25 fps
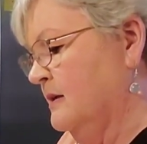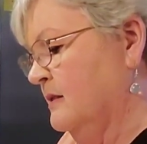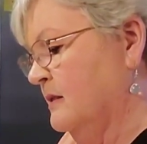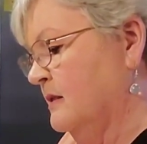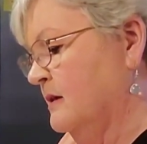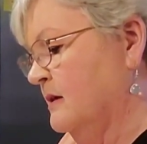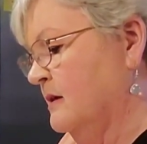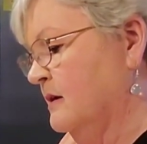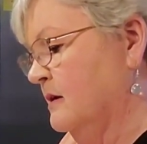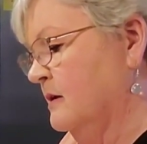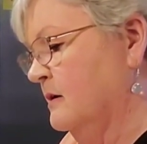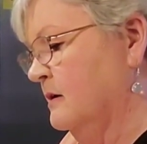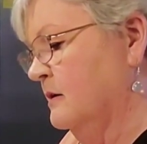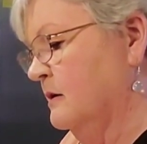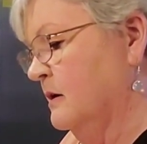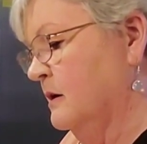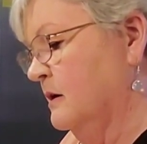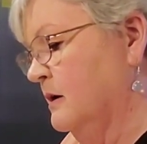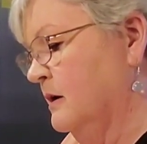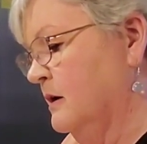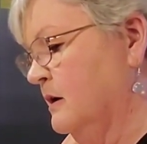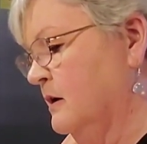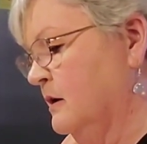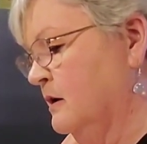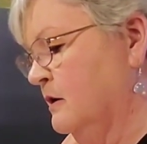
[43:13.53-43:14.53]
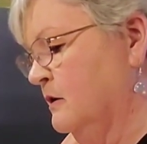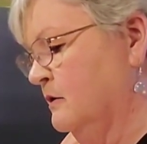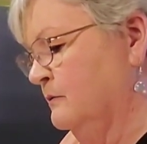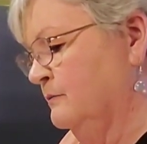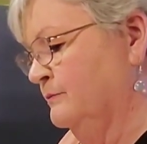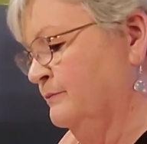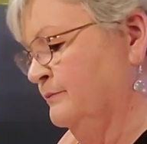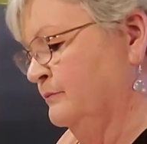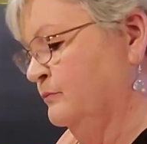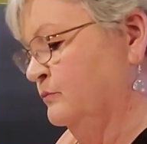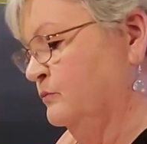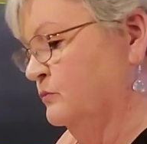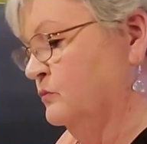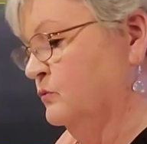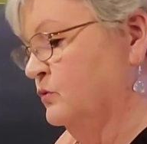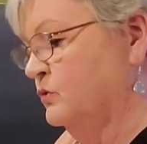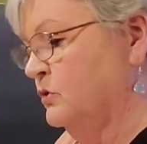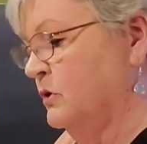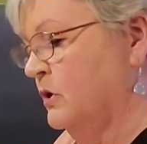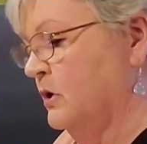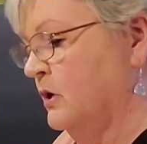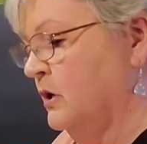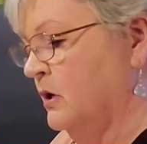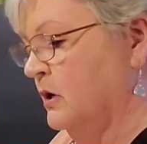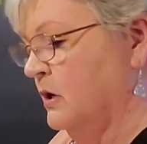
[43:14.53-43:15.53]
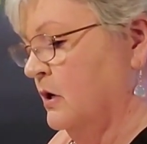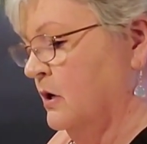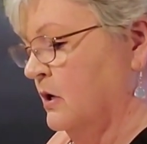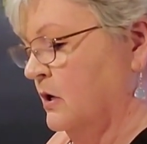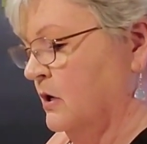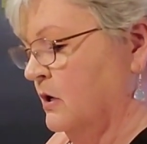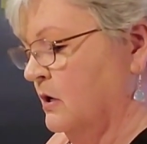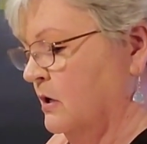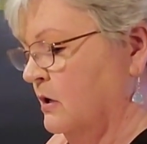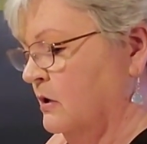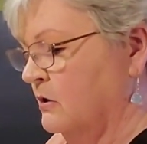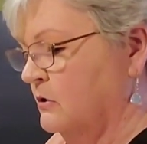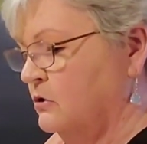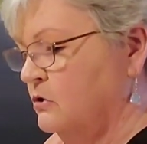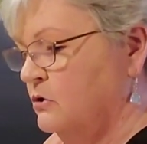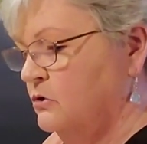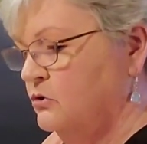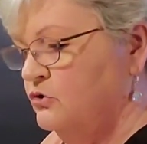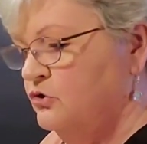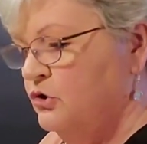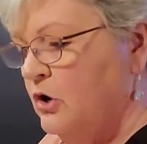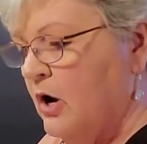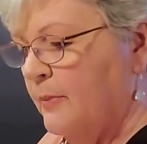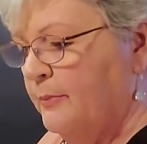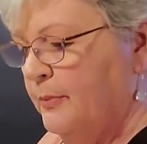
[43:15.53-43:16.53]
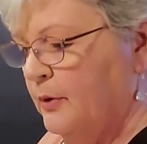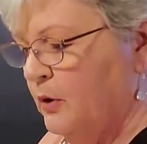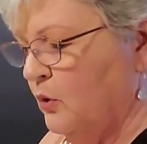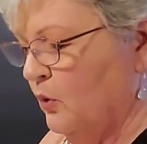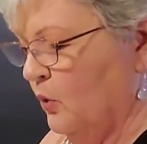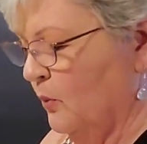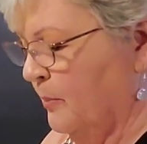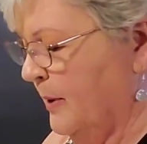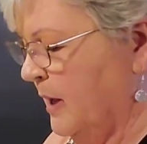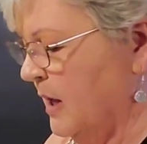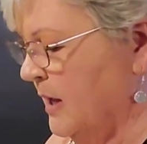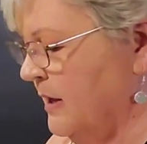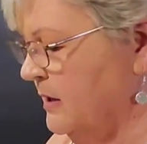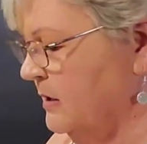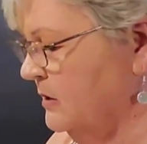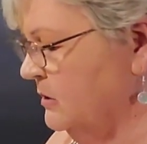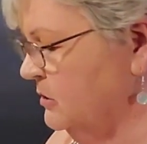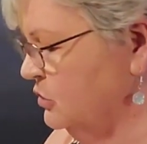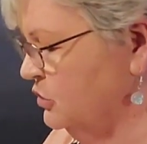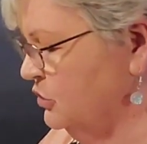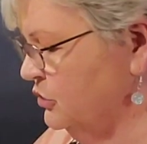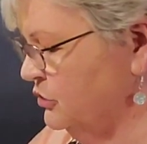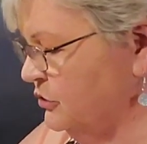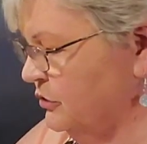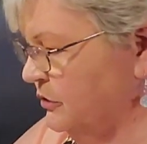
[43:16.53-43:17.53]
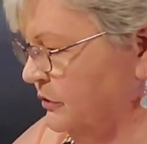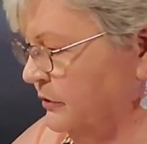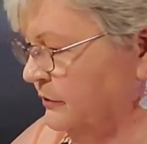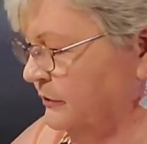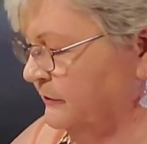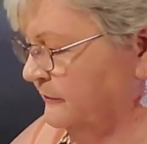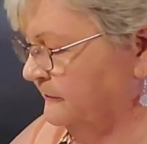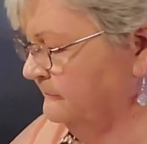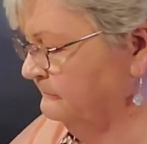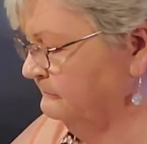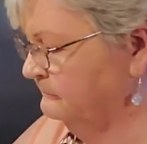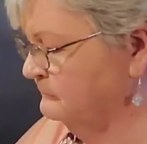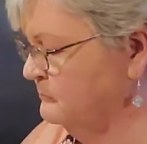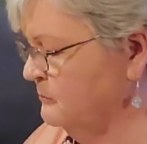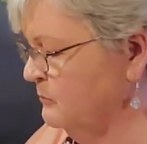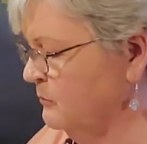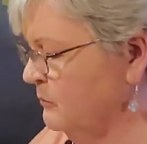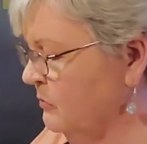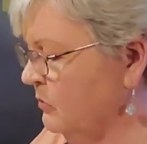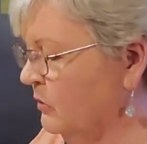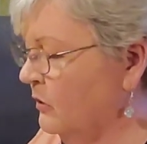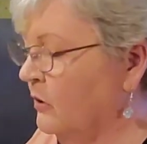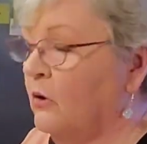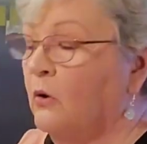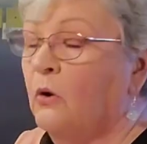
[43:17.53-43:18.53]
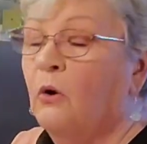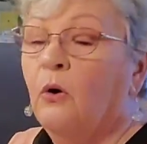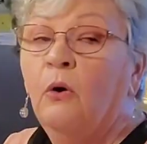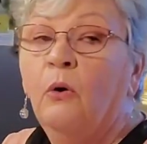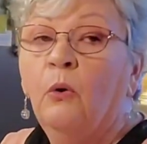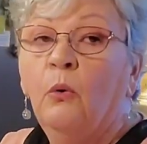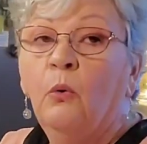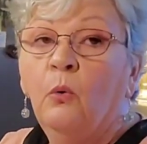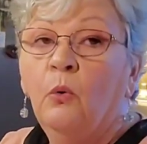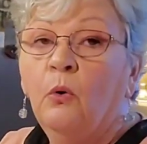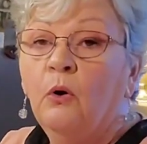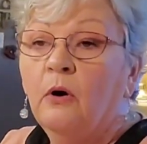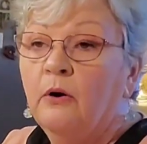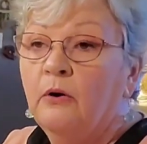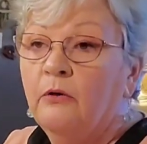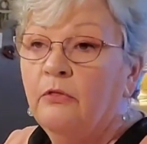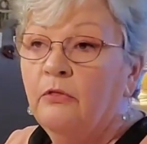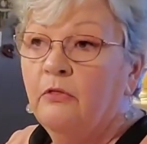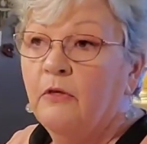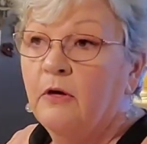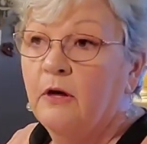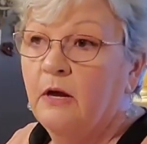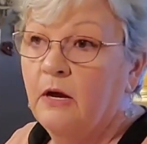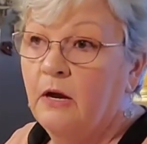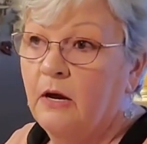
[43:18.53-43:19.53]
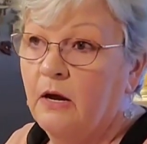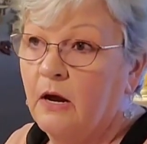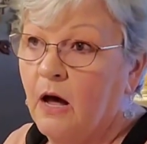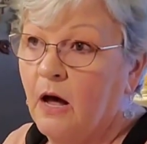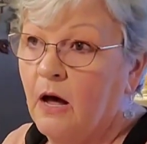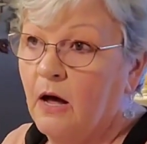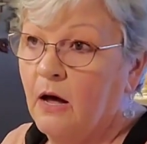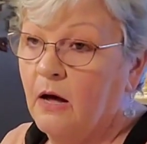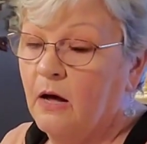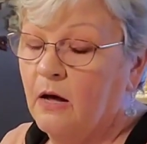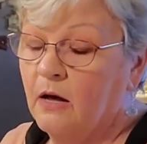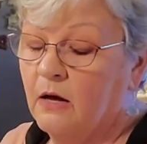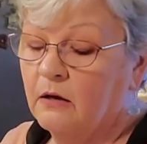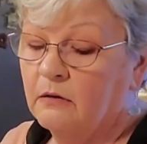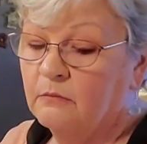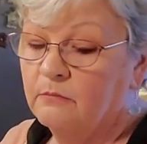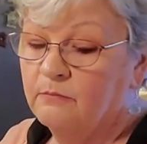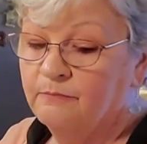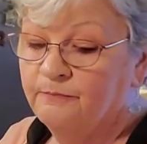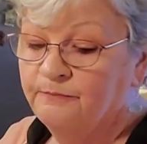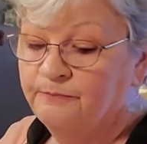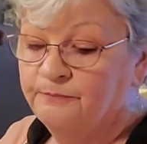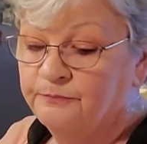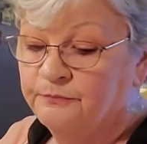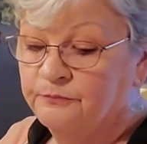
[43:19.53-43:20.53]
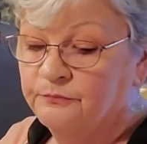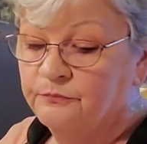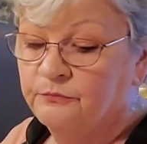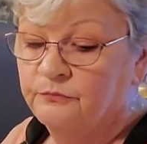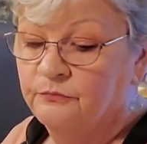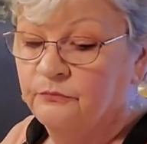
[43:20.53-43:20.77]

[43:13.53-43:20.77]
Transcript: When you use a spatula on things like this, you do get a lot out, more than you realize you would get out.